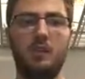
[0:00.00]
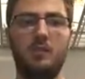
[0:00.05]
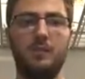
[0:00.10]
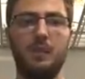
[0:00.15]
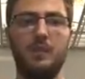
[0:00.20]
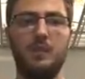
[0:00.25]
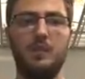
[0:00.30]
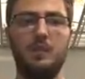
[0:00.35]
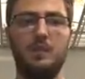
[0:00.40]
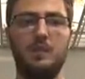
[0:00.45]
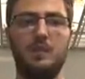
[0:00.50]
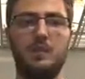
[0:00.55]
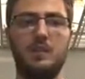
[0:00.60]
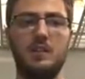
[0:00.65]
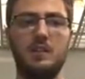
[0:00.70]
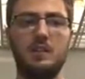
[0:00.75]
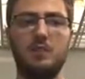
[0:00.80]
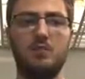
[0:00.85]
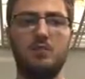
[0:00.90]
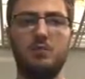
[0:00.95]
my
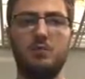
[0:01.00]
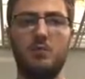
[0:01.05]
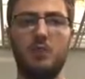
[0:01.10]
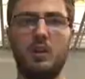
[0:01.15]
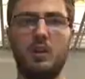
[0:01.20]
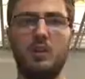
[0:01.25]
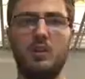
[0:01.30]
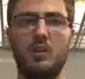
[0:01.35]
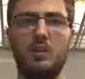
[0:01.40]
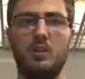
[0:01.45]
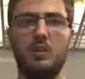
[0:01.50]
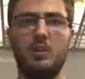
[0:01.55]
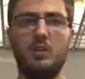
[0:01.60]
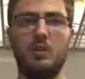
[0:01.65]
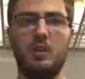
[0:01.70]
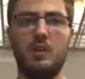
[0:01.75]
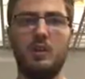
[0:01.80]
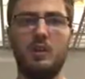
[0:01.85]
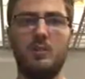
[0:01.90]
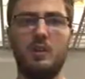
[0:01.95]
snare drum wire
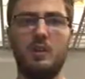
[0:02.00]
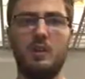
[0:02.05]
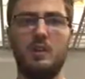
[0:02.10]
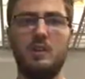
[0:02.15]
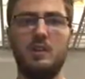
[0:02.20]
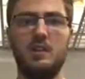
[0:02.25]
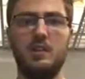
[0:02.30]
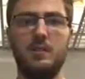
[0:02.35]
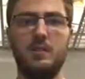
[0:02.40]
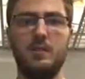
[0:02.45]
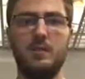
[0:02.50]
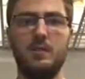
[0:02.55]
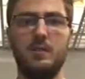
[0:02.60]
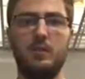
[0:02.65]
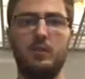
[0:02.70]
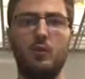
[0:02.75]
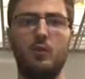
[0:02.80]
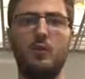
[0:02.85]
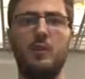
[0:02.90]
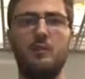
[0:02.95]
choir piece has been
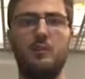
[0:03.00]
performed.